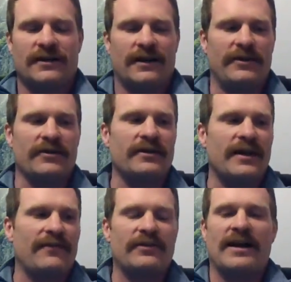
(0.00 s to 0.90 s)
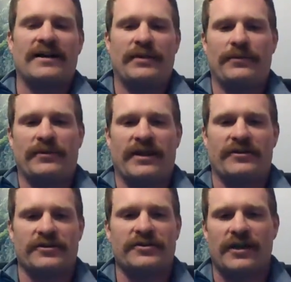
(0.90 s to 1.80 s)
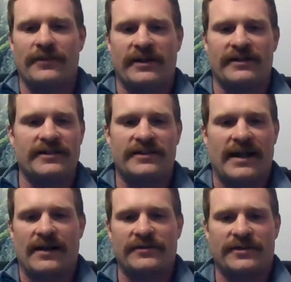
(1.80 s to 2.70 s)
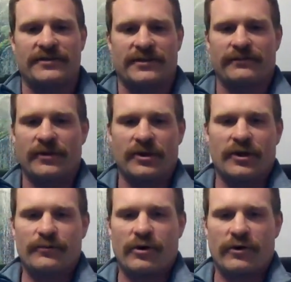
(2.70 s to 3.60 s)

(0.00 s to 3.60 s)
You're going to have a lot of people that are just coming into town to see some pro